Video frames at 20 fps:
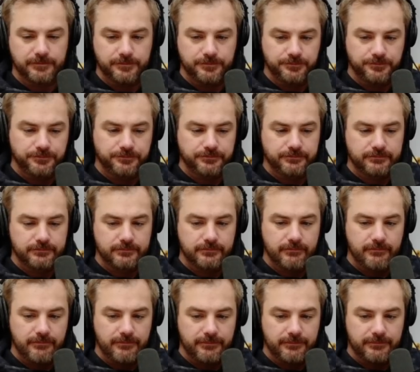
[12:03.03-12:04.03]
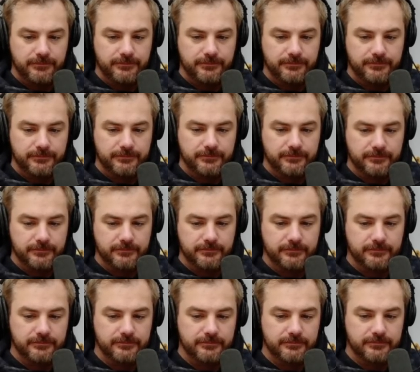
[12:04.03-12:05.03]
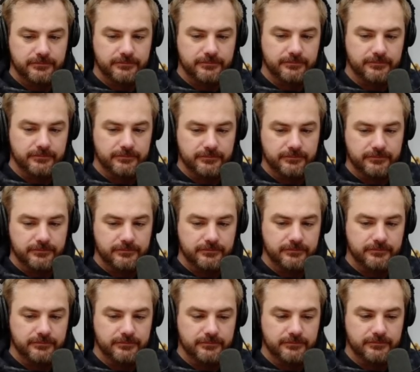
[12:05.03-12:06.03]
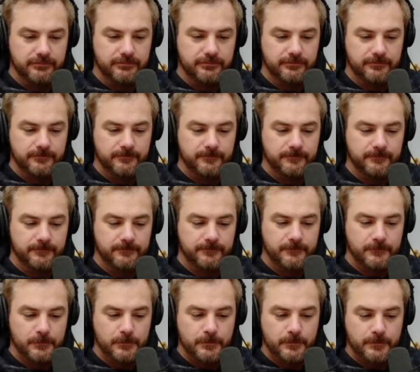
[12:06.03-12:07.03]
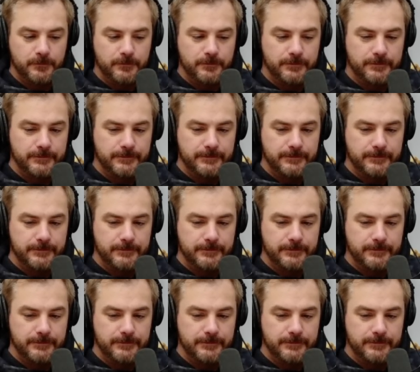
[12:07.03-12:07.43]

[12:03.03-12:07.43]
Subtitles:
This person isn't speaking.